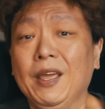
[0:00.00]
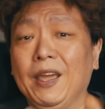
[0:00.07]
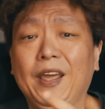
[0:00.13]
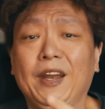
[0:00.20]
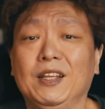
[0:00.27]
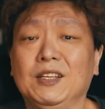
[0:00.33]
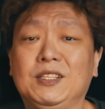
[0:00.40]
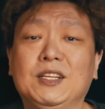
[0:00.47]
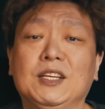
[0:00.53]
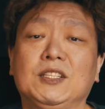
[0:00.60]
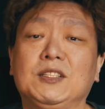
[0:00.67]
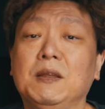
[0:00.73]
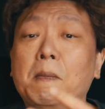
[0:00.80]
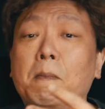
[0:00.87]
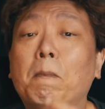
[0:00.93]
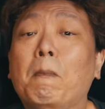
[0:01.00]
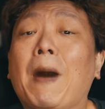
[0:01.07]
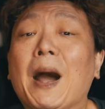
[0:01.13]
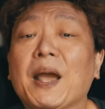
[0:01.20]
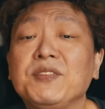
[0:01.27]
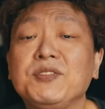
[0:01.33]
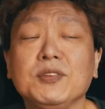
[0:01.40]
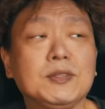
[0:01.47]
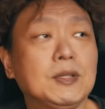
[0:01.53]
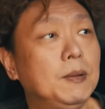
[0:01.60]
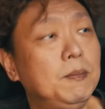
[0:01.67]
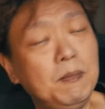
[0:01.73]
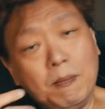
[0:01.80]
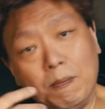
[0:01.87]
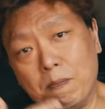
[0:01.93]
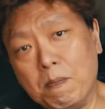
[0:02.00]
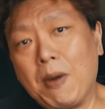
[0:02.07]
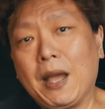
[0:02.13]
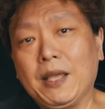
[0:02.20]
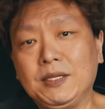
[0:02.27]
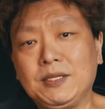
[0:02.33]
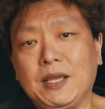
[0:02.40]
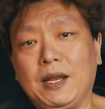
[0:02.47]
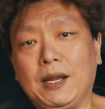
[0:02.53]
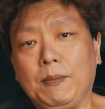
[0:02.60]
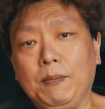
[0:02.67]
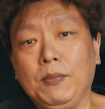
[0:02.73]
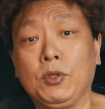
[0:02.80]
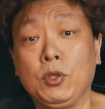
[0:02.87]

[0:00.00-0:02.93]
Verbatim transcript: it is just my system, my setup.